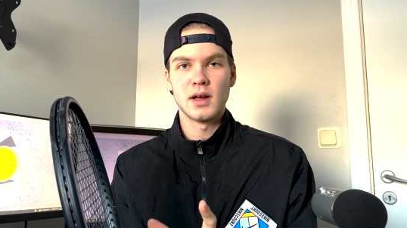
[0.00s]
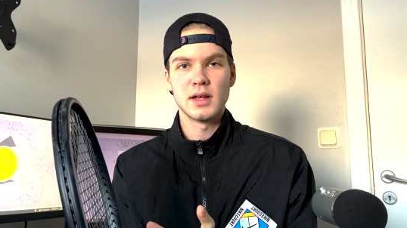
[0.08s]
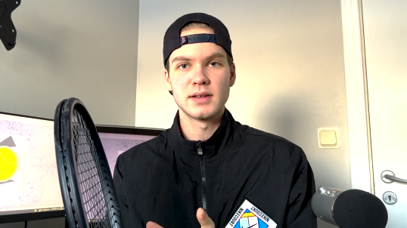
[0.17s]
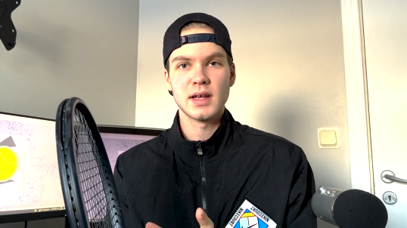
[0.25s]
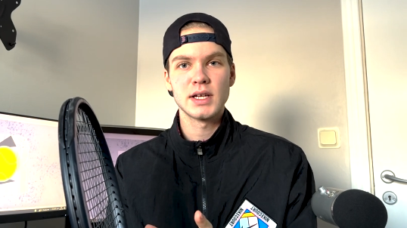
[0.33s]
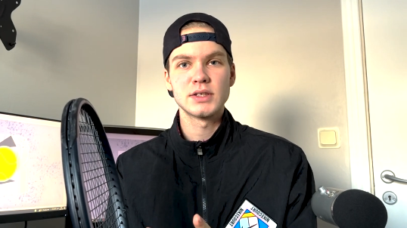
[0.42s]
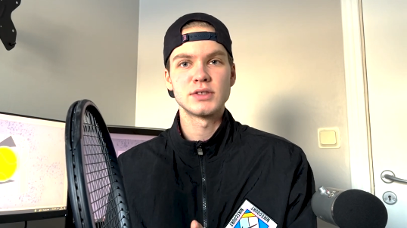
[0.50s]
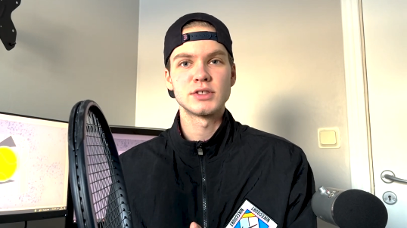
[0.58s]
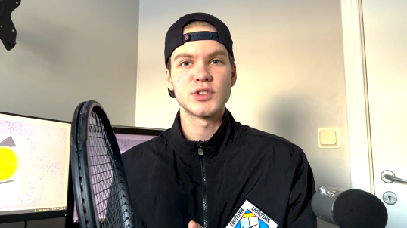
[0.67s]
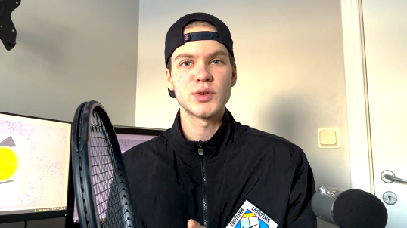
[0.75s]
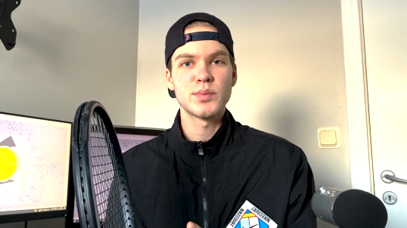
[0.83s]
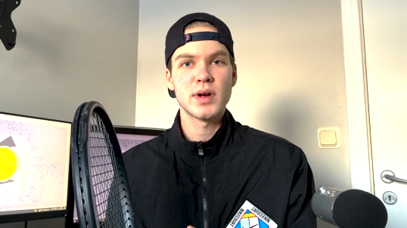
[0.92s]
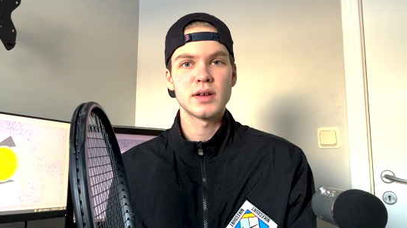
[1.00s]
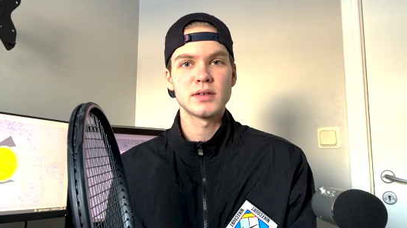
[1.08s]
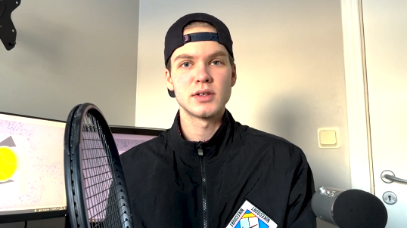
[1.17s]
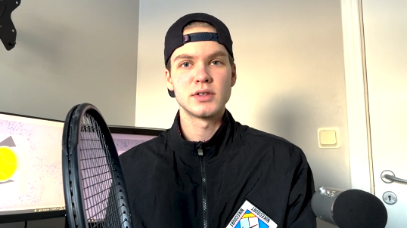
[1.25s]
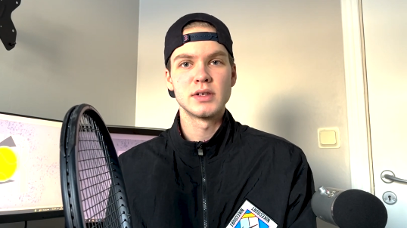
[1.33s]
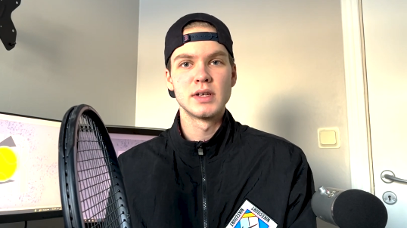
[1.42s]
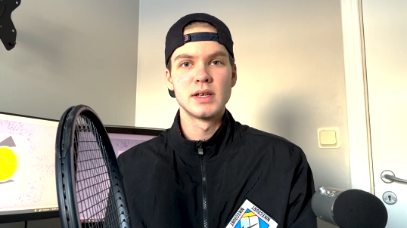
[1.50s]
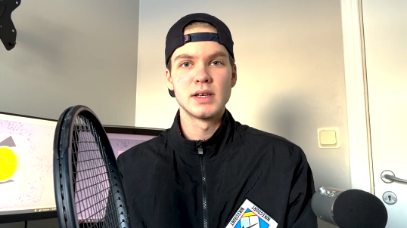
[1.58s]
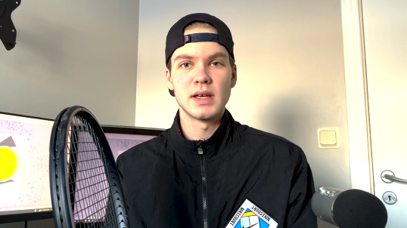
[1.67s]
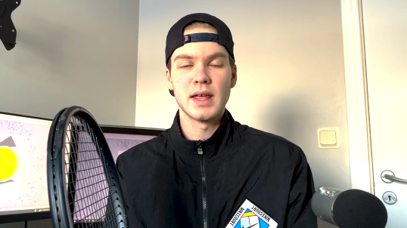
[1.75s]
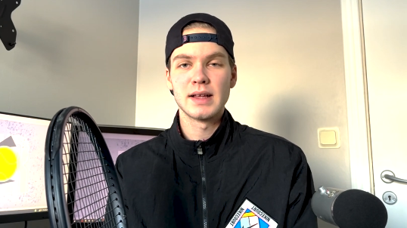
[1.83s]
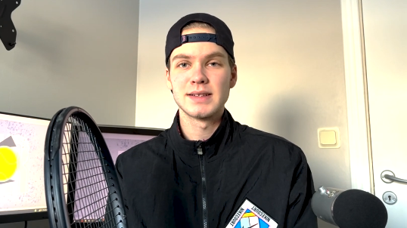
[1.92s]
tighter string pattern,
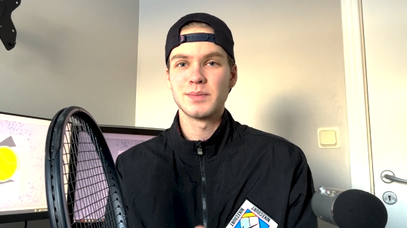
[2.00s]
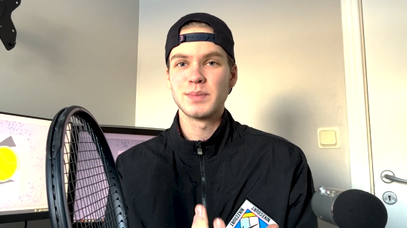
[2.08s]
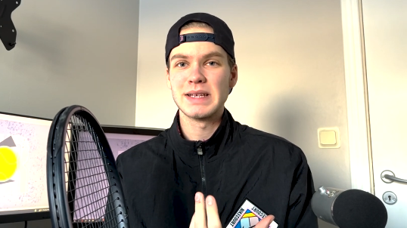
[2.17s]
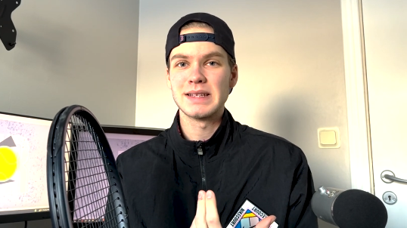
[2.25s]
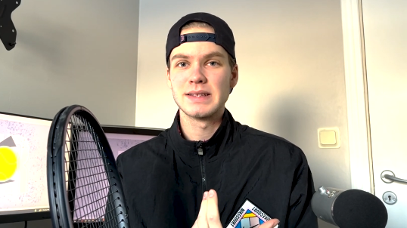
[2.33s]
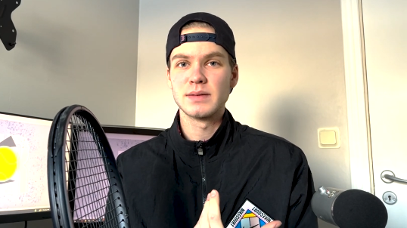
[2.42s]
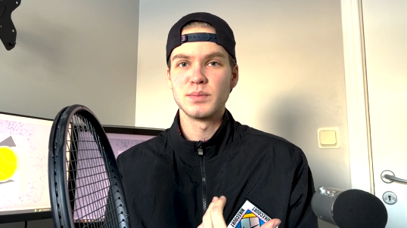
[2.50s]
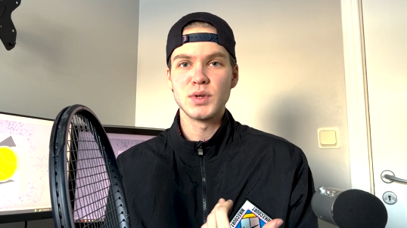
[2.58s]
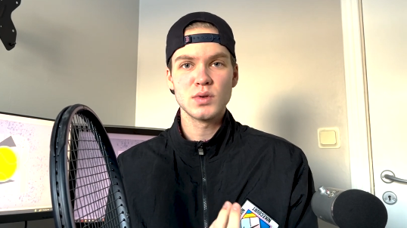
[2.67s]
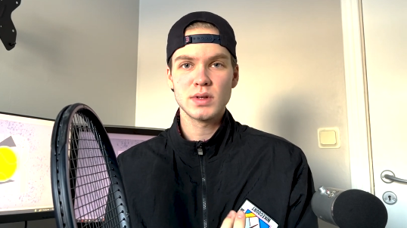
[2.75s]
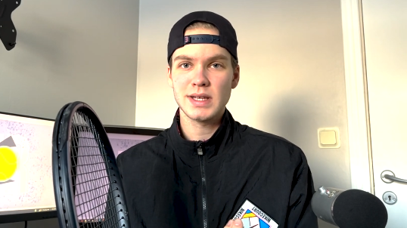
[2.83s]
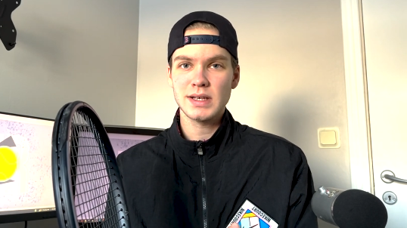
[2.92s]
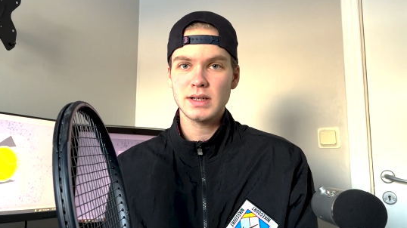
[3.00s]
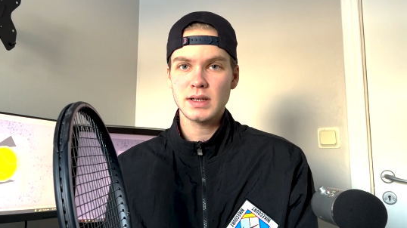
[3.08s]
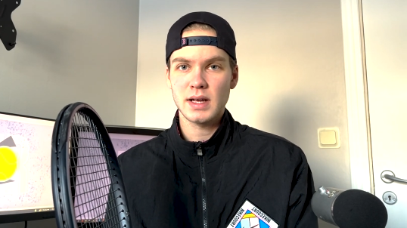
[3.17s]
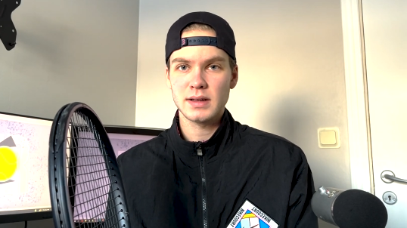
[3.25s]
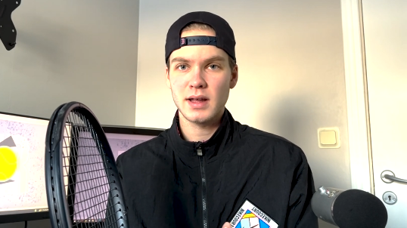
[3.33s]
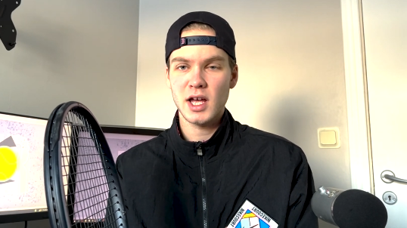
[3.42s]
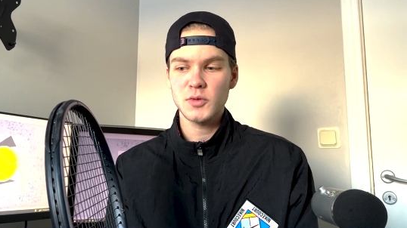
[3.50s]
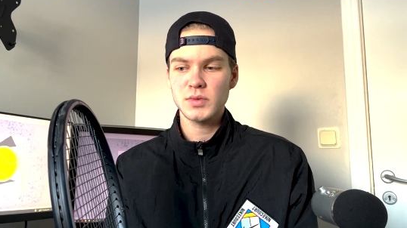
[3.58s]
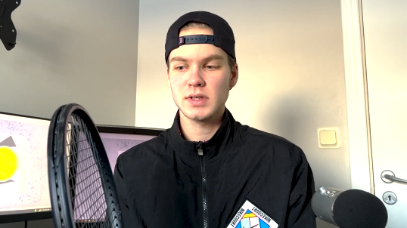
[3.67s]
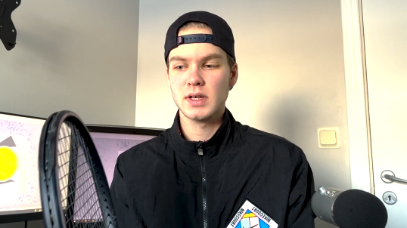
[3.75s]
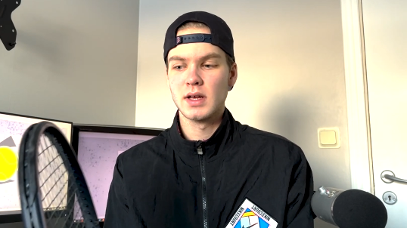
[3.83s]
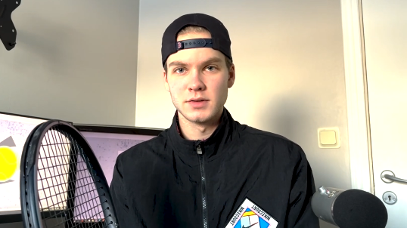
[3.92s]
it gets a bit muted at times.